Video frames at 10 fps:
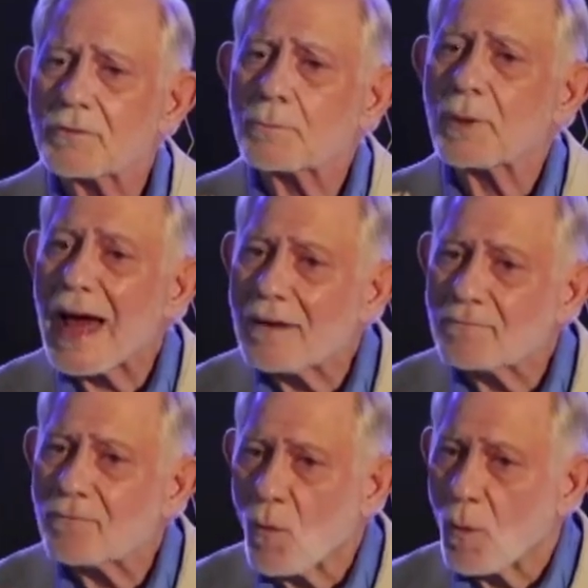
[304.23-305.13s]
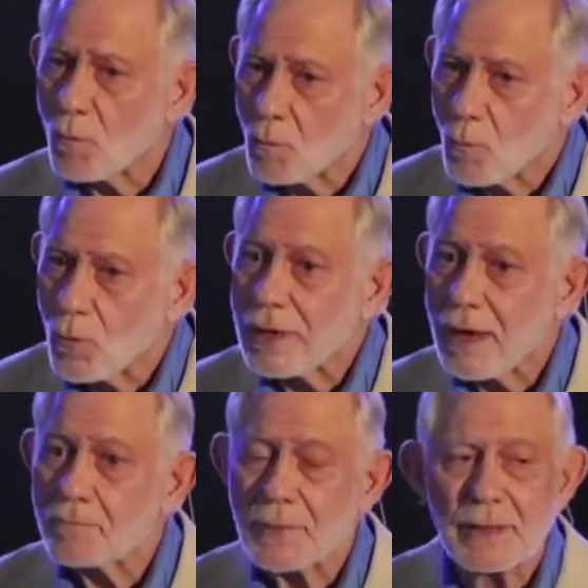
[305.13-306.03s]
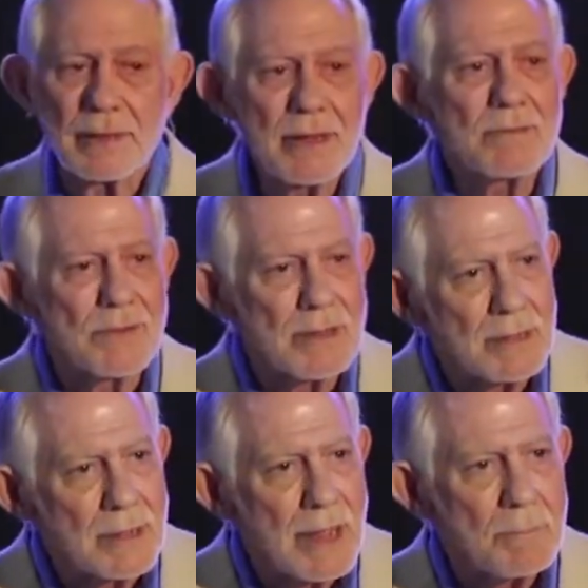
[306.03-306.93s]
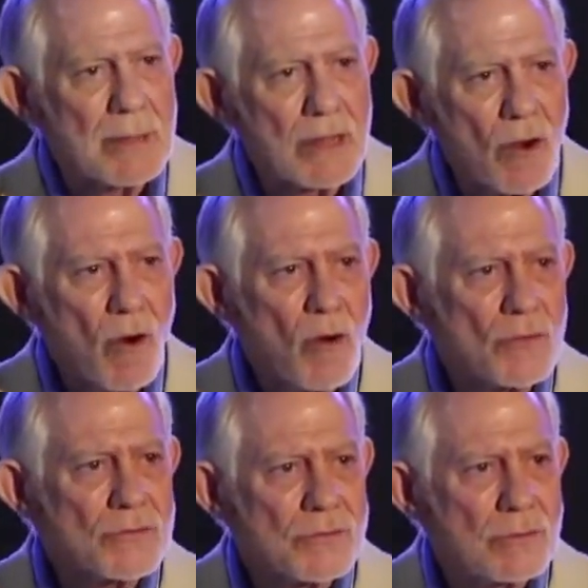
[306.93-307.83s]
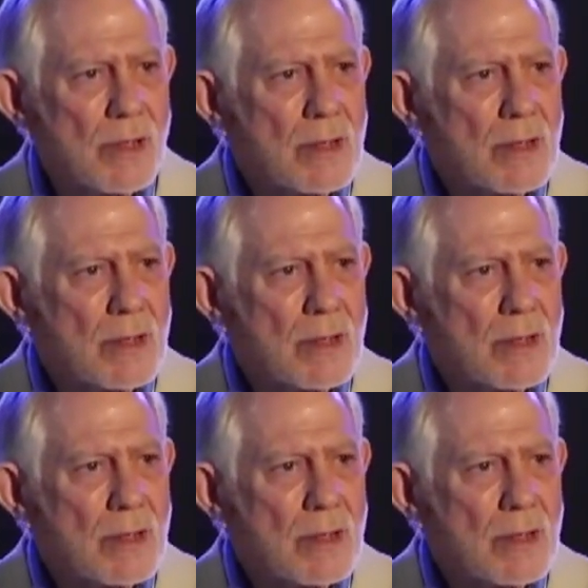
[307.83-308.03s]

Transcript: of the platform we have been given and because